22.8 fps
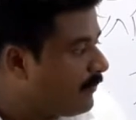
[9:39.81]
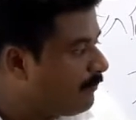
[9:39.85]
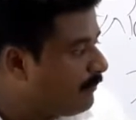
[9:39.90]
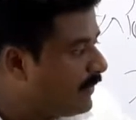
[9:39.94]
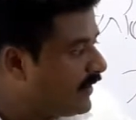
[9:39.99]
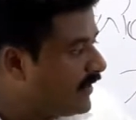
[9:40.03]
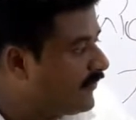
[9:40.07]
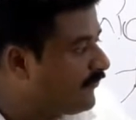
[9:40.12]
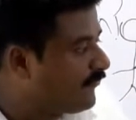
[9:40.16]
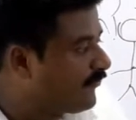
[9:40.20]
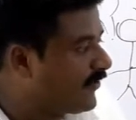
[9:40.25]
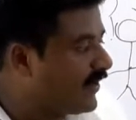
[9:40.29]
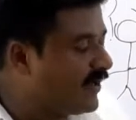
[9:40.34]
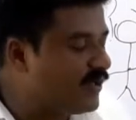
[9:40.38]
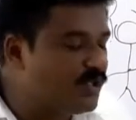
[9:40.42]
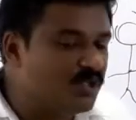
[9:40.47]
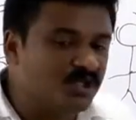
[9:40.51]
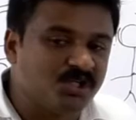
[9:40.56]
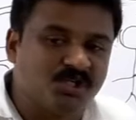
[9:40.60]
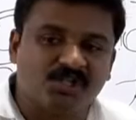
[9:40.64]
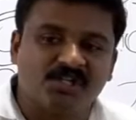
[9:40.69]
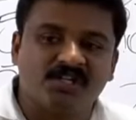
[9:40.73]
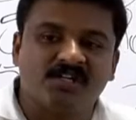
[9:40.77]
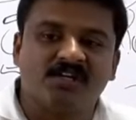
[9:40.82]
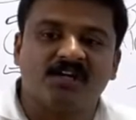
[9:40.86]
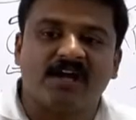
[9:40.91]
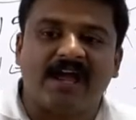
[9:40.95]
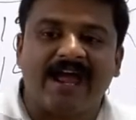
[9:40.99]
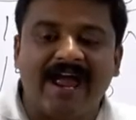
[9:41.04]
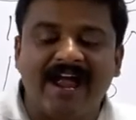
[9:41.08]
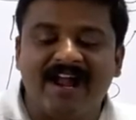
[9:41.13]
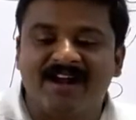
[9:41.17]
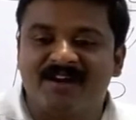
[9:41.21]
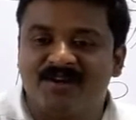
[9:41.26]
but the French
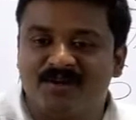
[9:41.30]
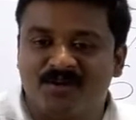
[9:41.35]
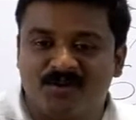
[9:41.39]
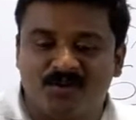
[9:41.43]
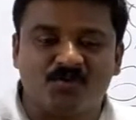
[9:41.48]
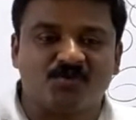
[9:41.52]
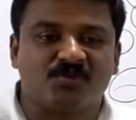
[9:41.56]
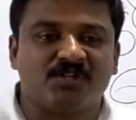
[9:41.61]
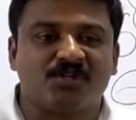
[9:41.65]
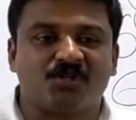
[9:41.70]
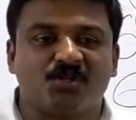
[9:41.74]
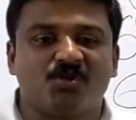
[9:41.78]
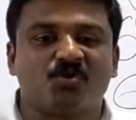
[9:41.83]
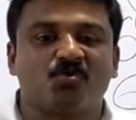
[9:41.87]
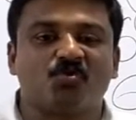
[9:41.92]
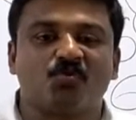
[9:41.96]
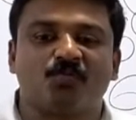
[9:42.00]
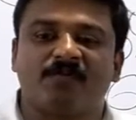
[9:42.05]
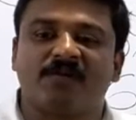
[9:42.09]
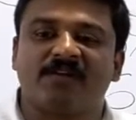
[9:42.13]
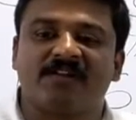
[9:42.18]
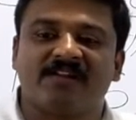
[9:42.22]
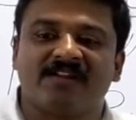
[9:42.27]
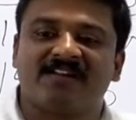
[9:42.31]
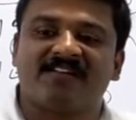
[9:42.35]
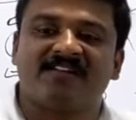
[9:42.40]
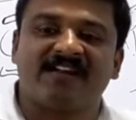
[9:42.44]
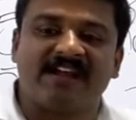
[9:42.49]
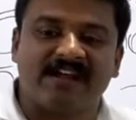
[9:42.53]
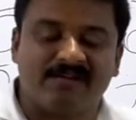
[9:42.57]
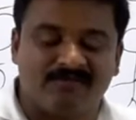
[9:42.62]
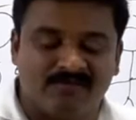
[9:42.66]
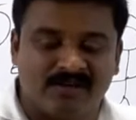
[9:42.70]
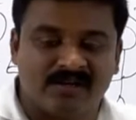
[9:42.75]
had no such a superior
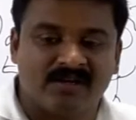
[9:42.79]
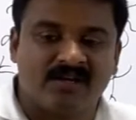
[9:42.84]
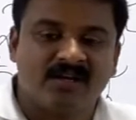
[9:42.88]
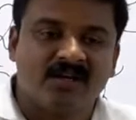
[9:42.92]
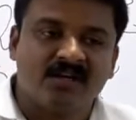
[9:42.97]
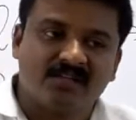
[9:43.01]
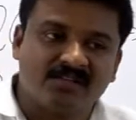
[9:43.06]
navy.